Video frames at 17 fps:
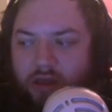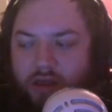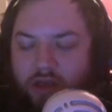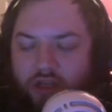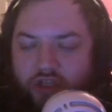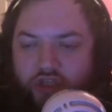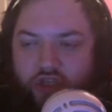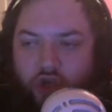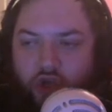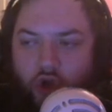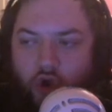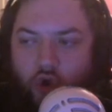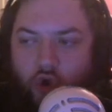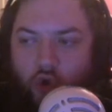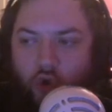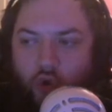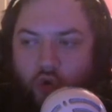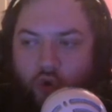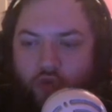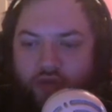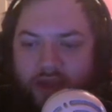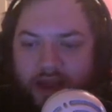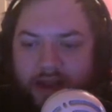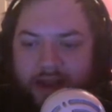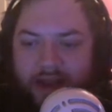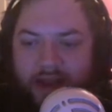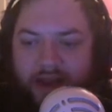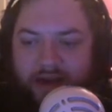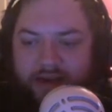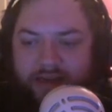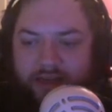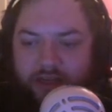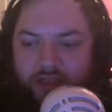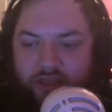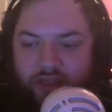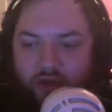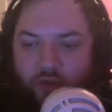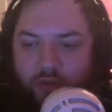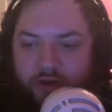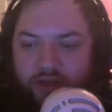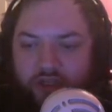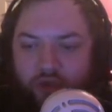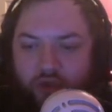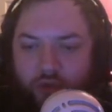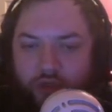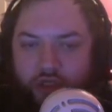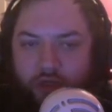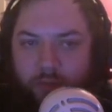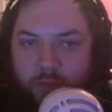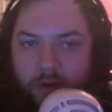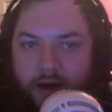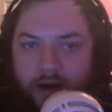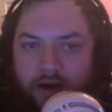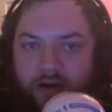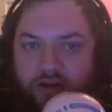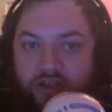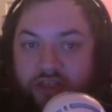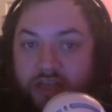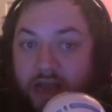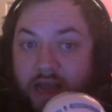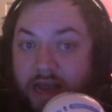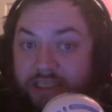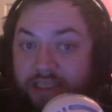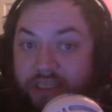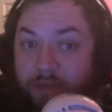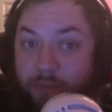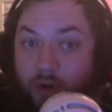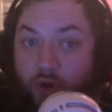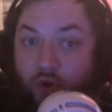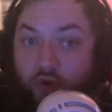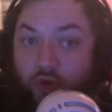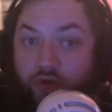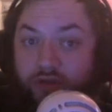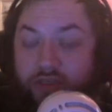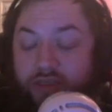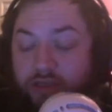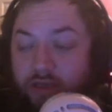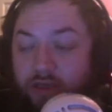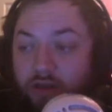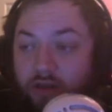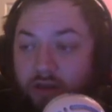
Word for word: So that kind of tells you when to switch your prayers, I suppose.